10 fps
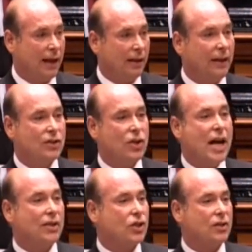Let's
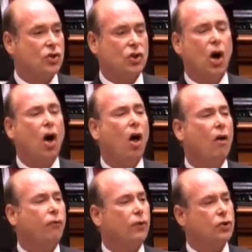not just call
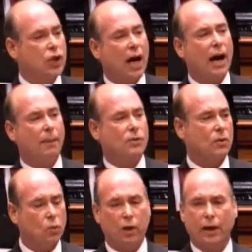for jobs and
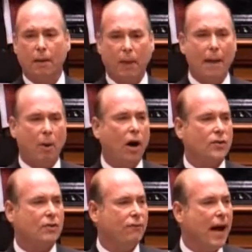work in a
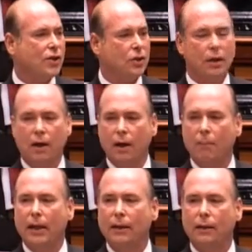bipartisan fashion,
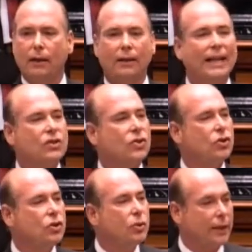but let's
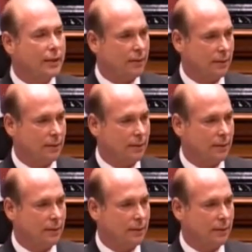do it.